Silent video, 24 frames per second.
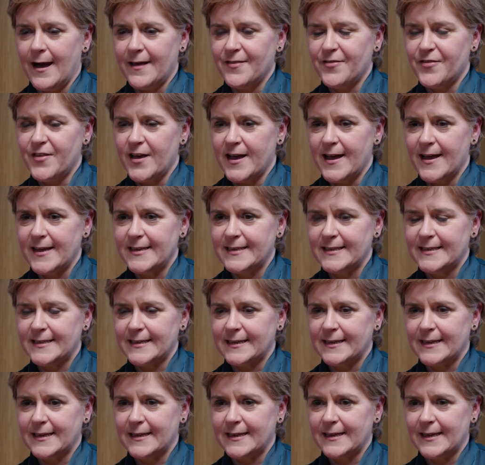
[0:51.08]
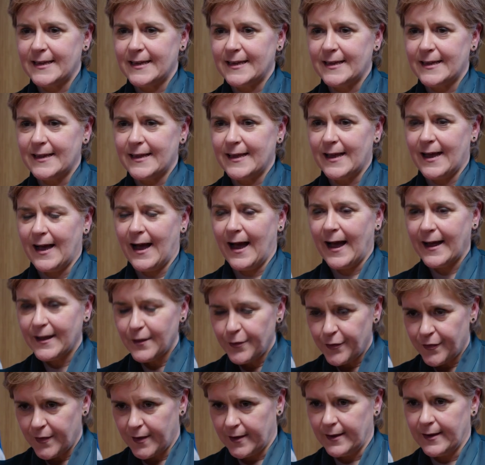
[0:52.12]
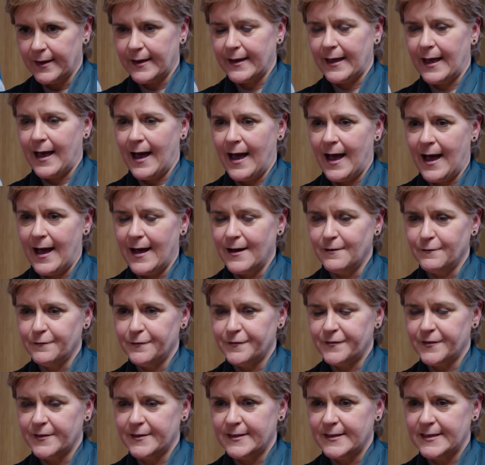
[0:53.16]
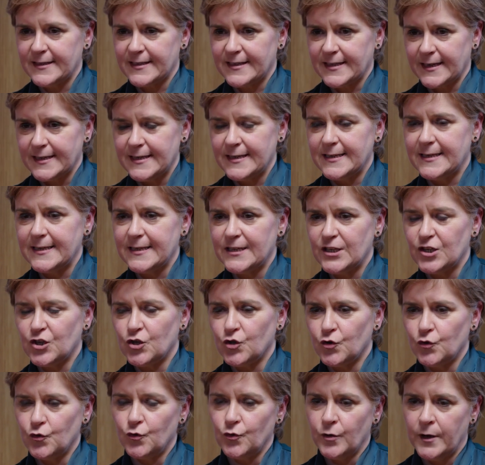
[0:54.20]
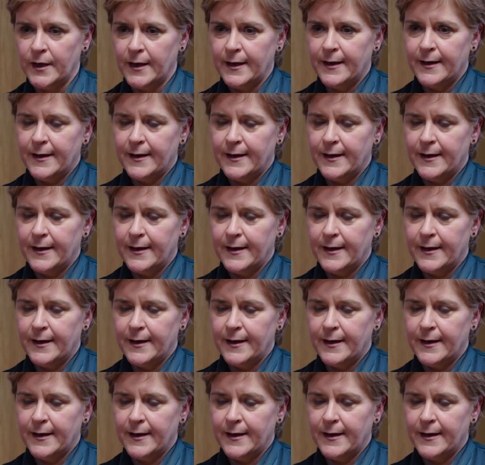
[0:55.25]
that I think have decided to